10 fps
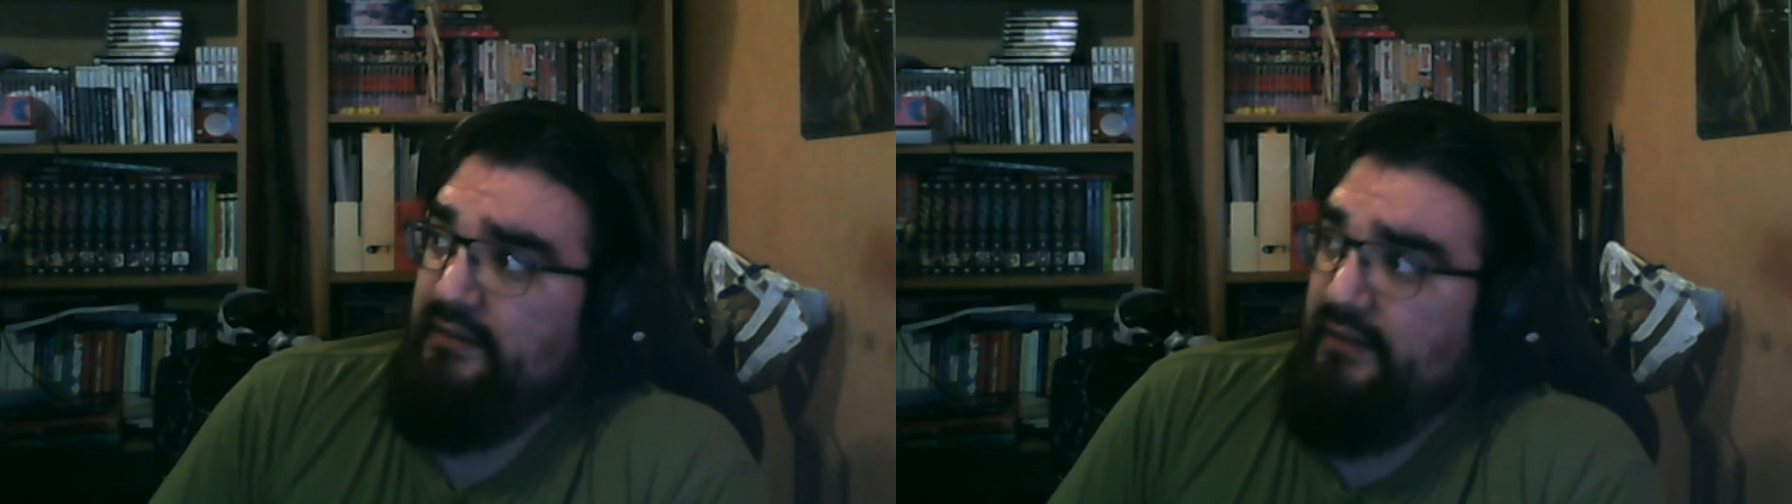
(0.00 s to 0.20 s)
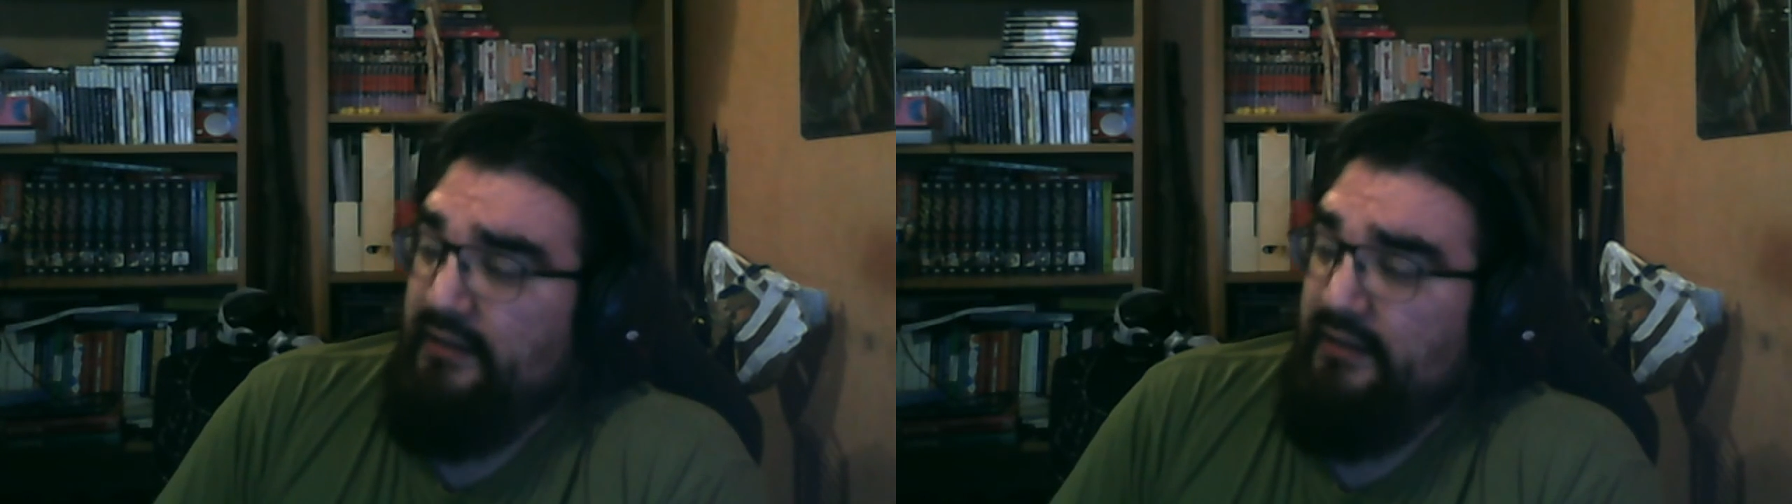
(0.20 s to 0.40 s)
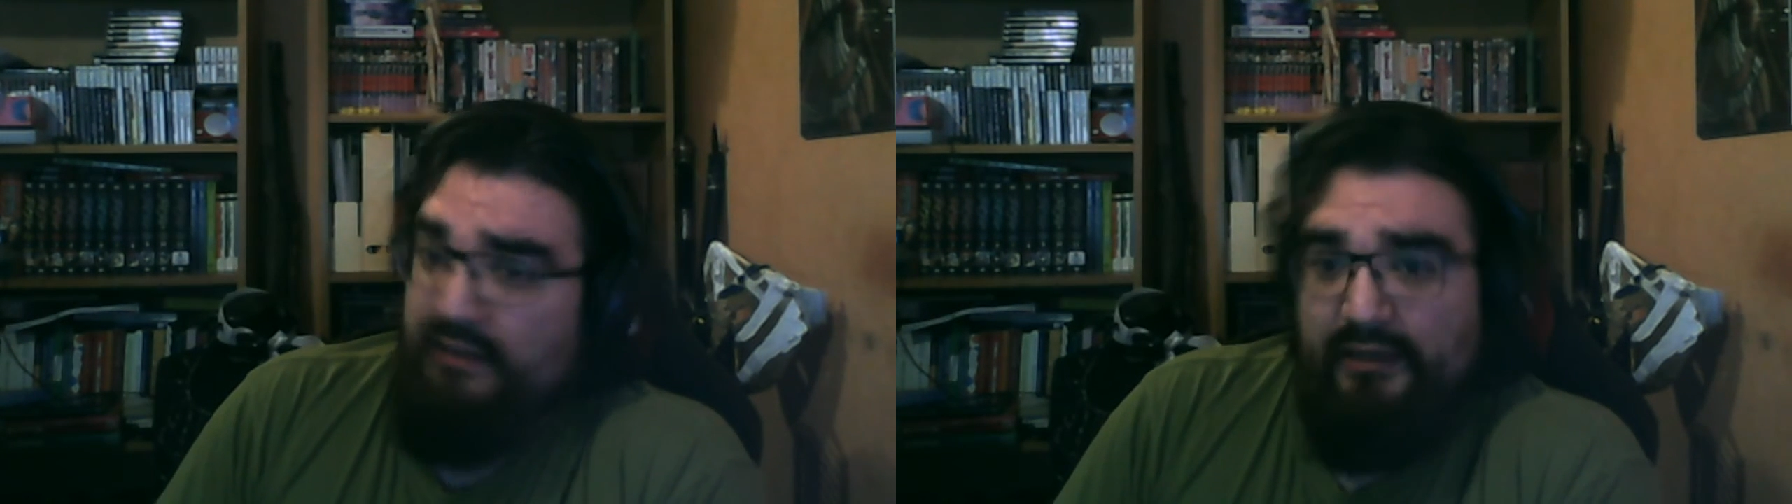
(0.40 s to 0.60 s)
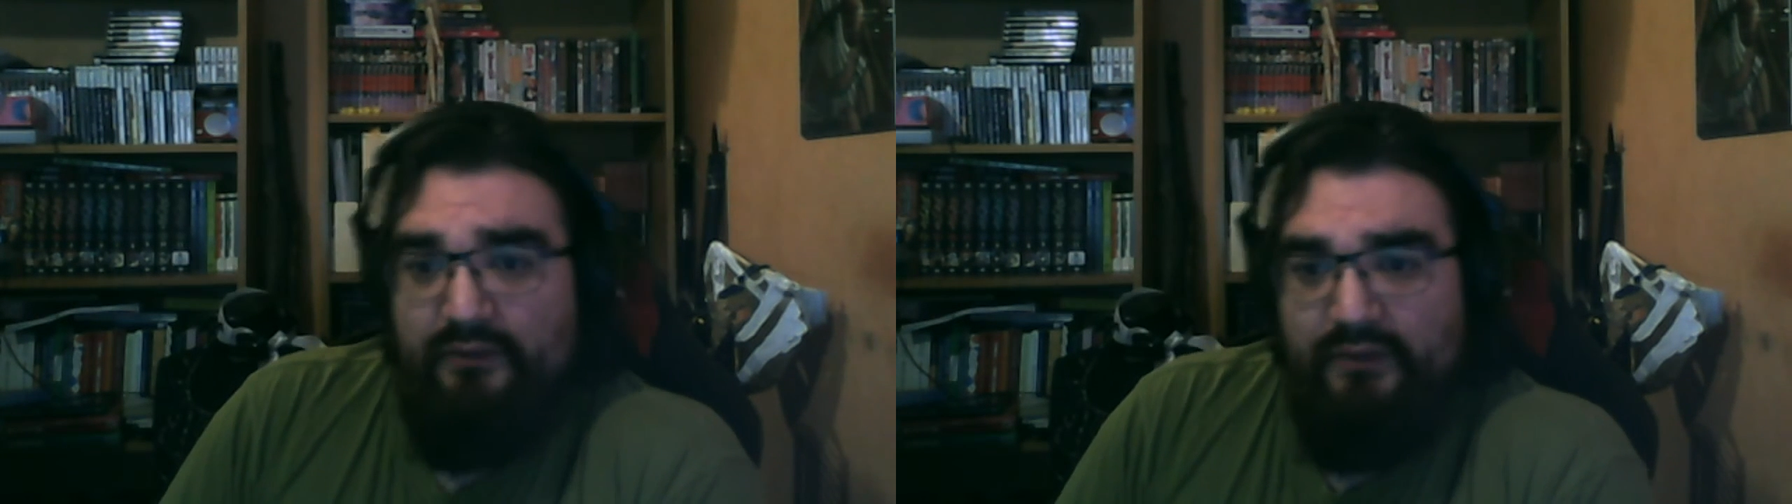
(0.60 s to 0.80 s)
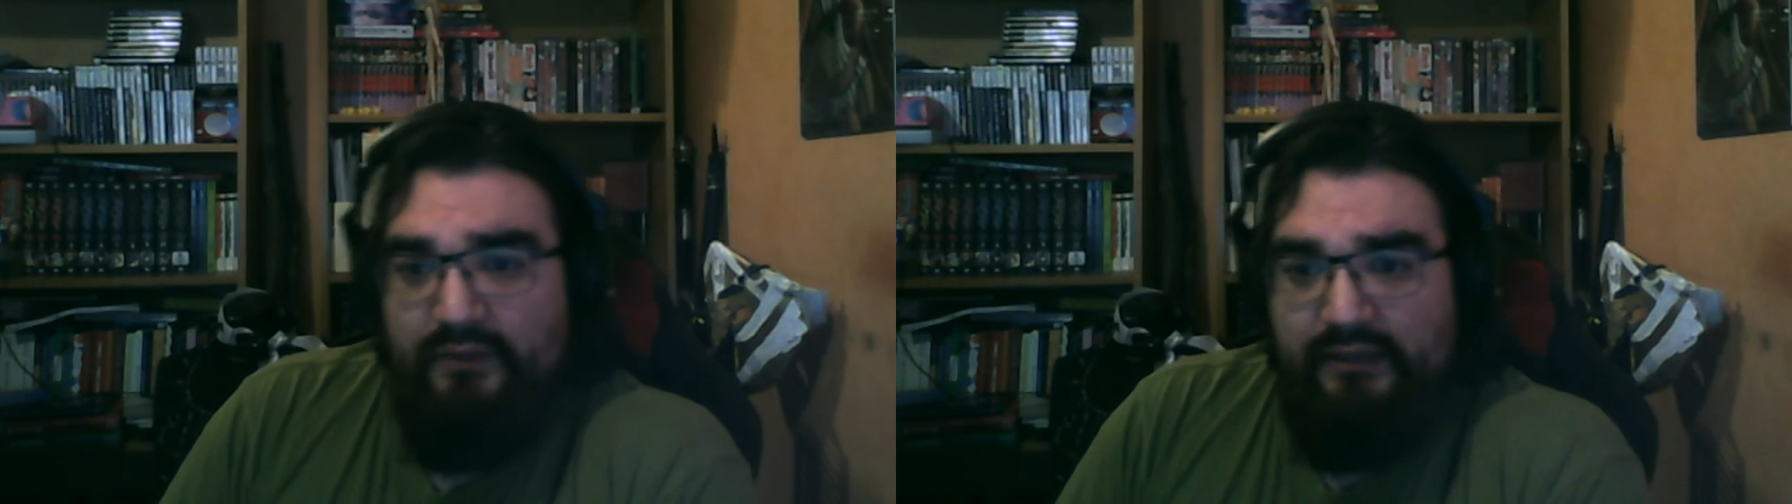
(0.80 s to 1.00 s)

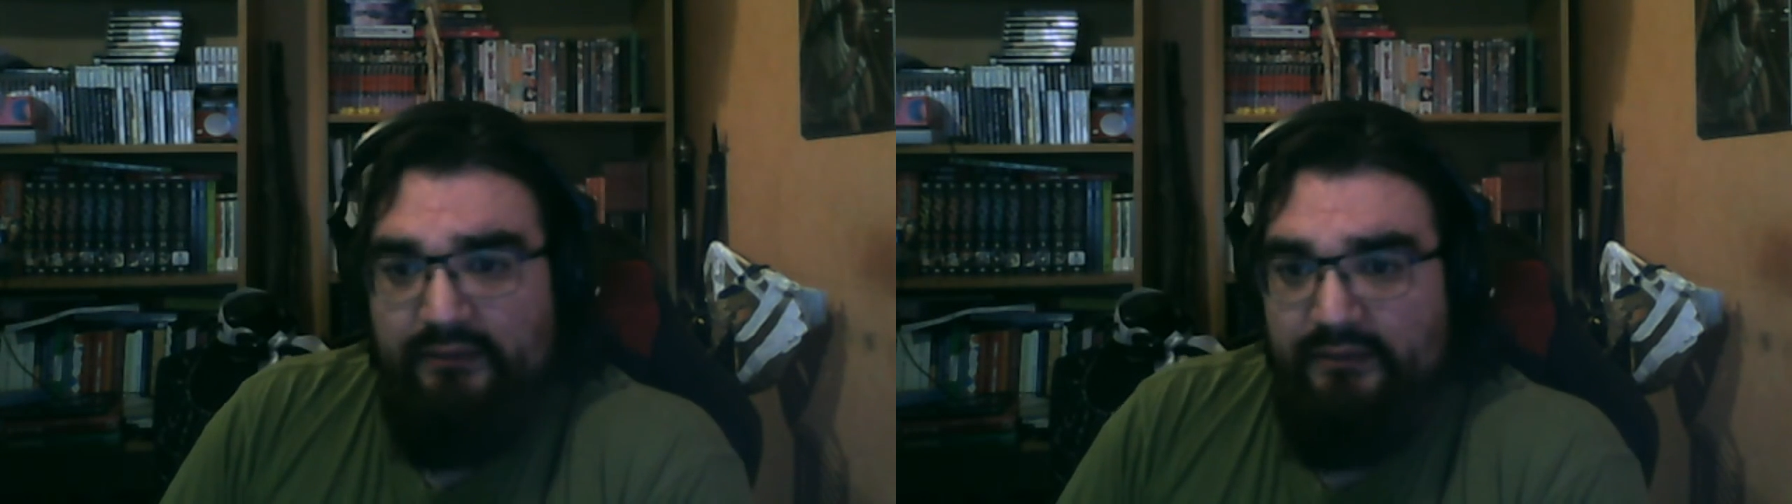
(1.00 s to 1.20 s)
Well,